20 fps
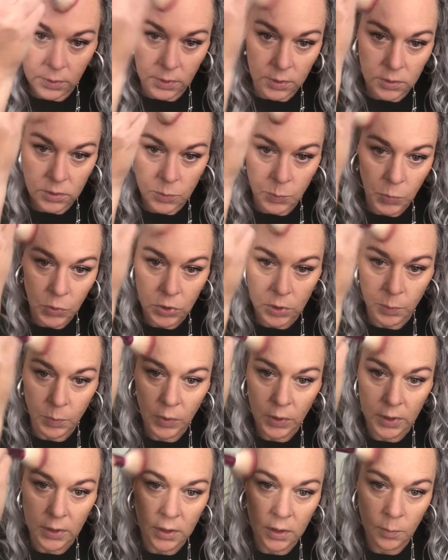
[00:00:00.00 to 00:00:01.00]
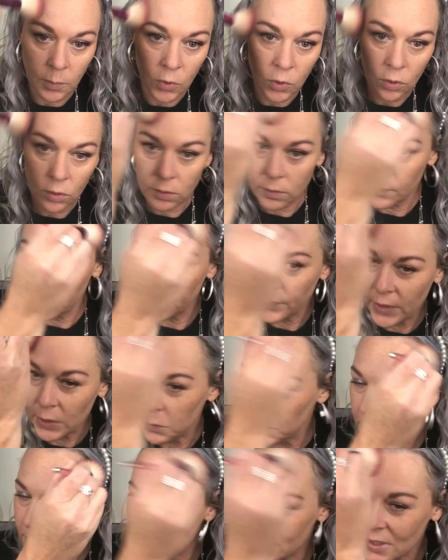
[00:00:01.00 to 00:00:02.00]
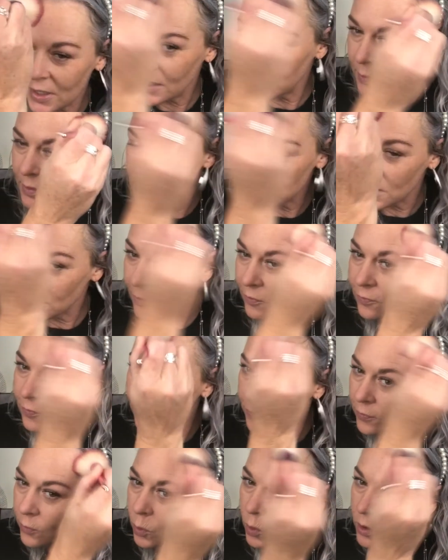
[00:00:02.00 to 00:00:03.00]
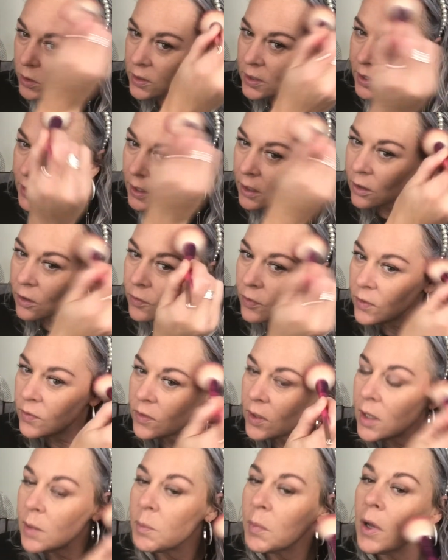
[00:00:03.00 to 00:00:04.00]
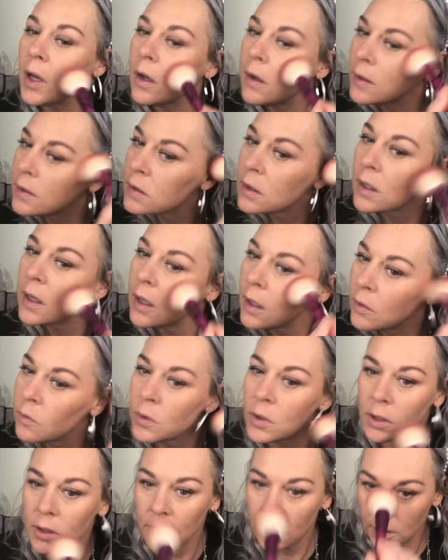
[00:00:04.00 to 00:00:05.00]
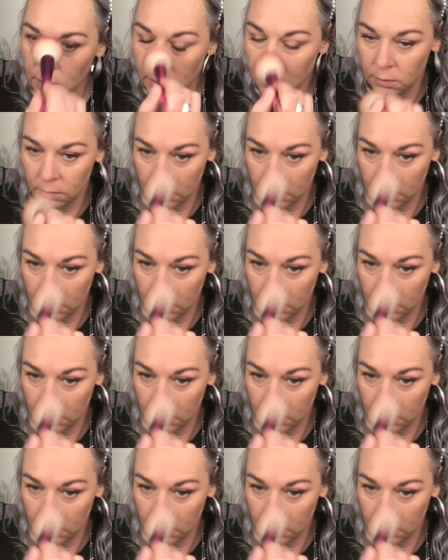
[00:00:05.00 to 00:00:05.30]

It's pretty blendable. I want to say it was like 14 or 15 bucks. I can't really